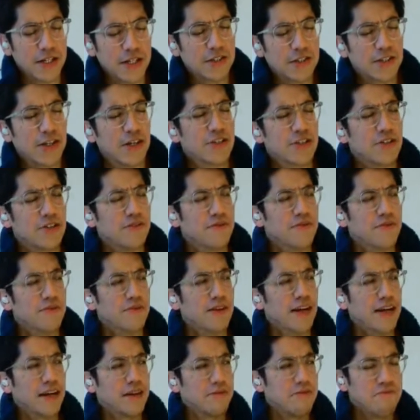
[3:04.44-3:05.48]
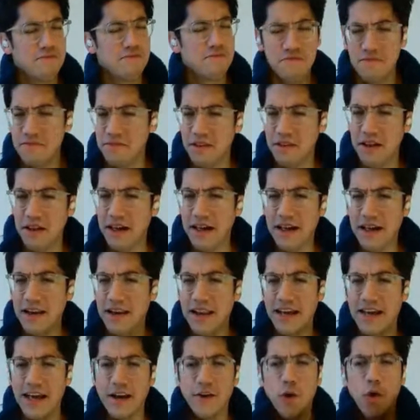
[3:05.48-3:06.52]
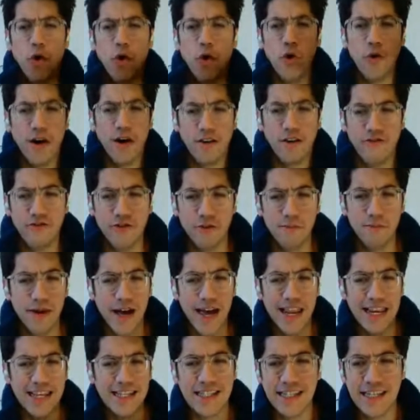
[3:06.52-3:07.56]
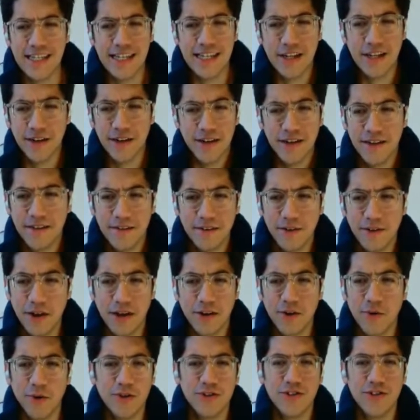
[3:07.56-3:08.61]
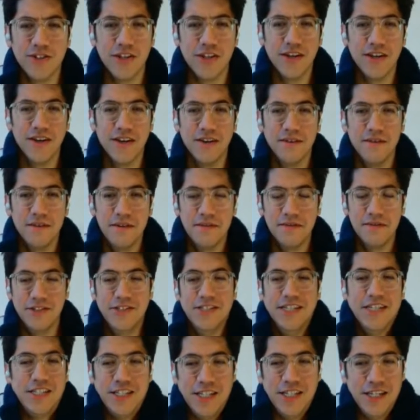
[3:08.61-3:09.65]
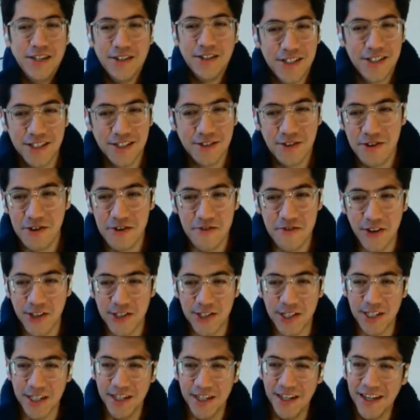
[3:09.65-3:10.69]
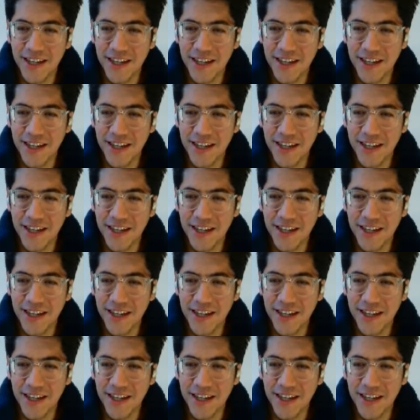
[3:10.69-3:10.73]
certain, like an aura of formality all across the city, not just the university.